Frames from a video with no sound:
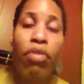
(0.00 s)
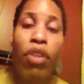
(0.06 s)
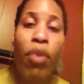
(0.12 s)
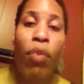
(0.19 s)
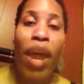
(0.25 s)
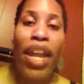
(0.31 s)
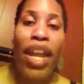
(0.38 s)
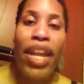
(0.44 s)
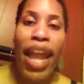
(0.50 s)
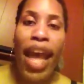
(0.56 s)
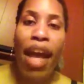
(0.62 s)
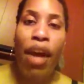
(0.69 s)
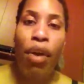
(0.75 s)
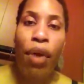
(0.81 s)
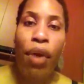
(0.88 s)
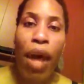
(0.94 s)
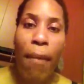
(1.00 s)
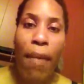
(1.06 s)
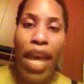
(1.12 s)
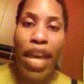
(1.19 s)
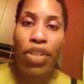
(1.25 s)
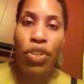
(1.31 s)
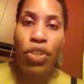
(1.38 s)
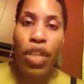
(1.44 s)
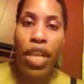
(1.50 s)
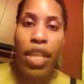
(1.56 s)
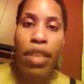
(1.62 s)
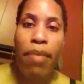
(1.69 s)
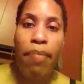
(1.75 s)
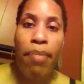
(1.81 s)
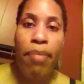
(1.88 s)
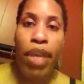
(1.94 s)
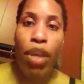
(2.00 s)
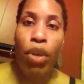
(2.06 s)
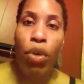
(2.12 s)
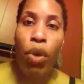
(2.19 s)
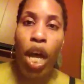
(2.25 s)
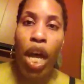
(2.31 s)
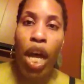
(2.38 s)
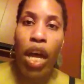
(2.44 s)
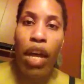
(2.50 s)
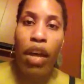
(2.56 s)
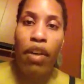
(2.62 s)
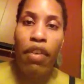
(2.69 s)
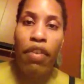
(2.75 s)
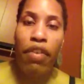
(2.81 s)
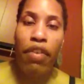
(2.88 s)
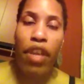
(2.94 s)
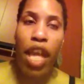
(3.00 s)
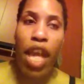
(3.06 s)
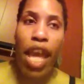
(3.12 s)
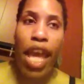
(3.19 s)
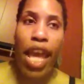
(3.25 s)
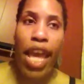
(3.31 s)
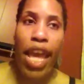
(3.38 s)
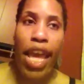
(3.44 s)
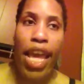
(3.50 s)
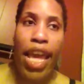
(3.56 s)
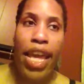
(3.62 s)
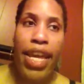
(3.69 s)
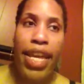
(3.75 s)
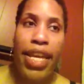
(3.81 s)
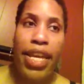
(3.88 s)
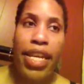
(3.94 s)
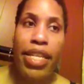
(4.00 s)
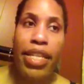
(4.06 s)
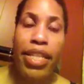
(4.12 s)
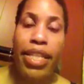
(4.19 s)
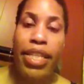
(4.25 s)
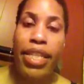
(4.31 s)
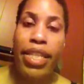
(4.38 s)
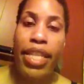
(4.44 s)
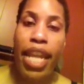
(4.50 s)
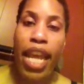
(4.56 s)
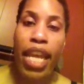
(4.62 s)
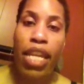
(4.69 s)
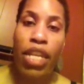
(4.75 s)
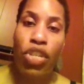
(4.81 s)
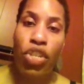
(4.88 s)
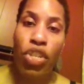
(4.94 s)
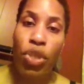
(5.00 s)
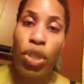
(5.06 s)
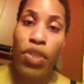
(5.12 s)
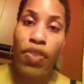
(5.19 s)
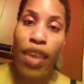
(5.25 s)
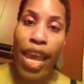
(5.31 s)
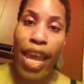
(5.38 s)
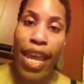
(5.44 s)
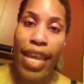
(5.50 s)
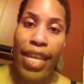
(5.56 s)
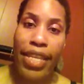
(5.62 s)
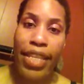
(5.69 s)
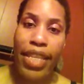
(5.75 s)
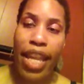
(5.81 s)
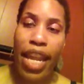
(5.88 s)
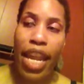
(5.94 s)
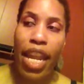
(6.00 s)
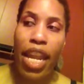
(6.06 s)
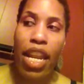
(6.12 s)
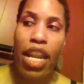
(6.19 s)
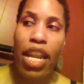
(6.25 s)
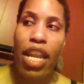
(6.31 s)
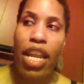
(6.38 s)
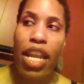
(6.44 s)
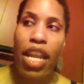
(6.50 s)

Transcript: Right now, I'm actually in the middle of a 60-day juice fast, and